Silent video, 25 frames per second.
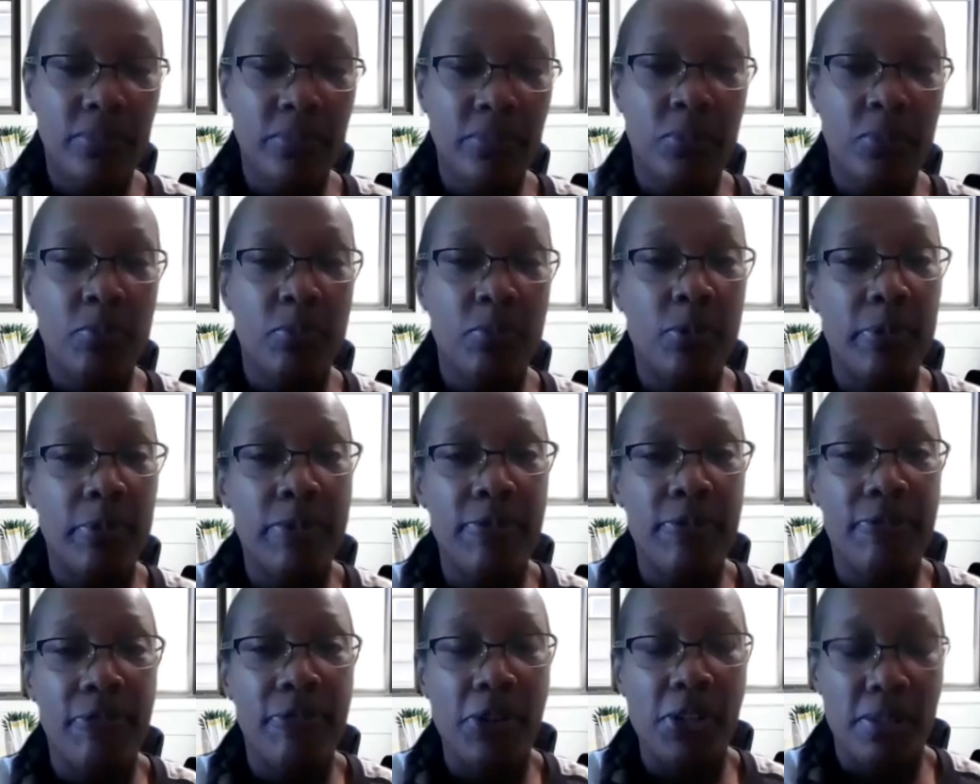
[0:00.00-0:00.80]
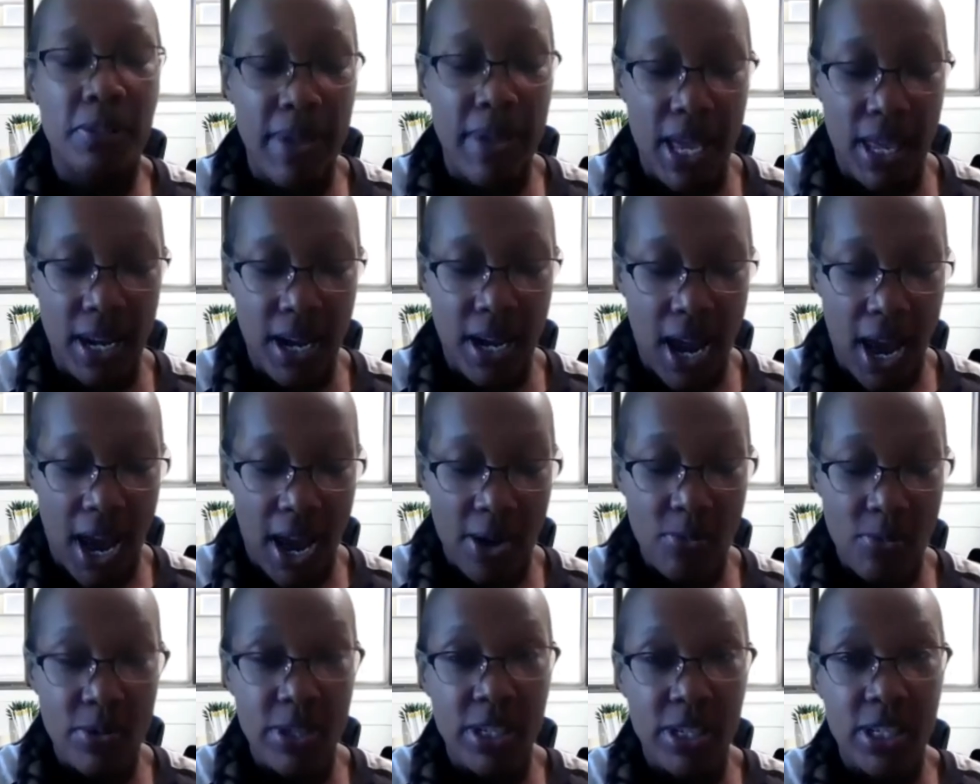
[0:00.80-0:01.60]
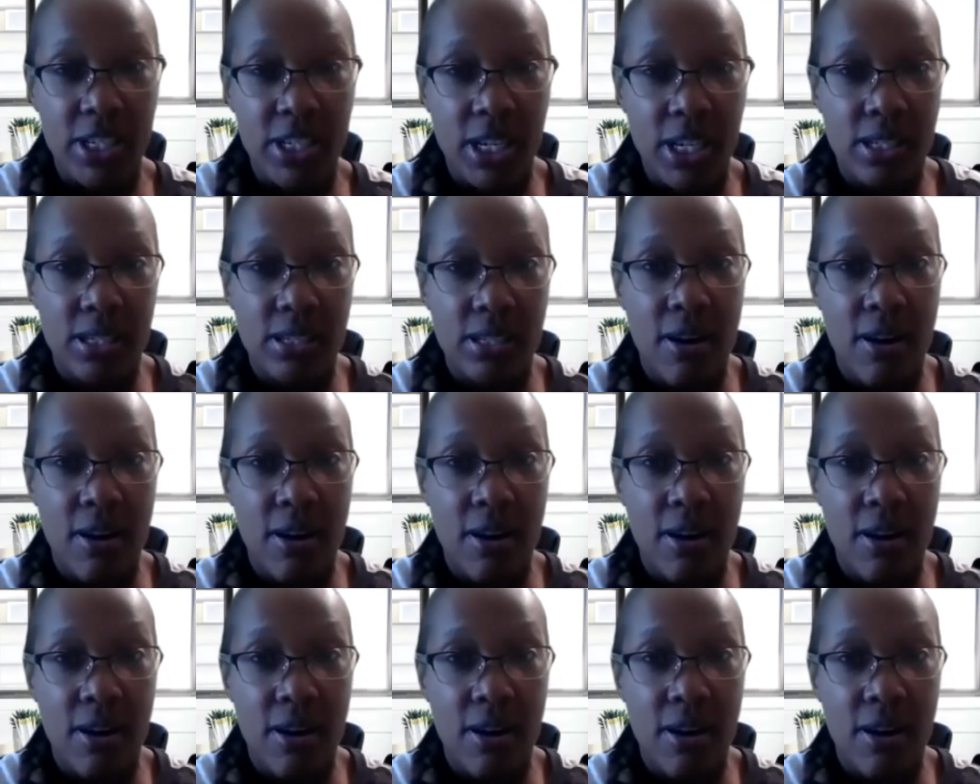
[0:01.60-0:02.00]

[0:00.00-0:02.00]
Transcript: when we first met, I was just